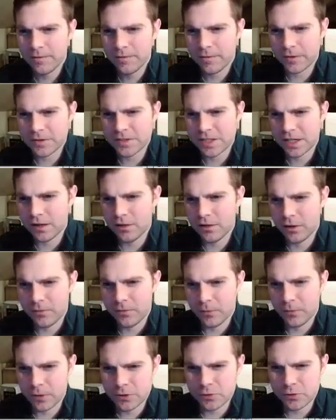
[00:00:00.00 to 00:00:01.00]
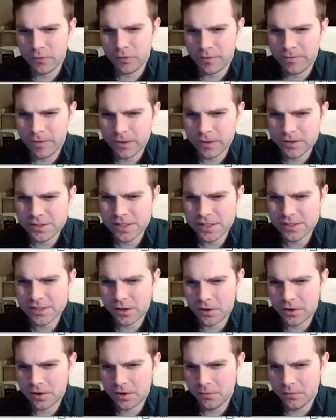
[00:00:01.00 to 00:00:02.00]
First thing to look for, true or false, this
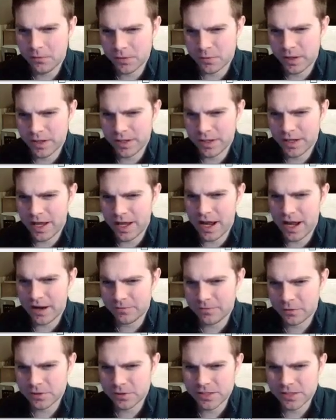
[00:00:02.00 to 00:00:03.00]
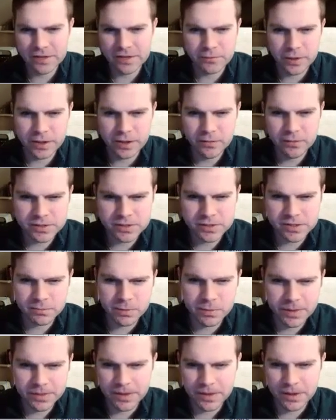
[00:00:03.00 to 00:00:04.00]
article was written after slavery was
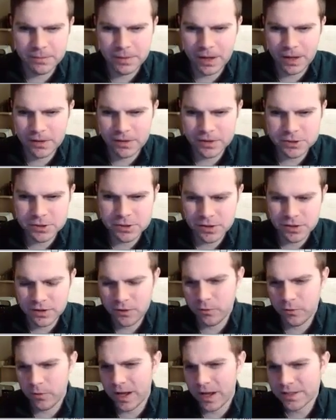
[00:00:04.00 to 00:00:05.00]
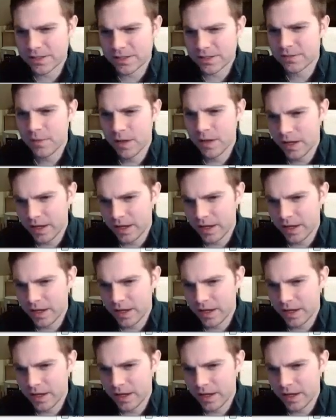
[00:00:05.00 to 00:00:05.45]
completely abolished in the U.S.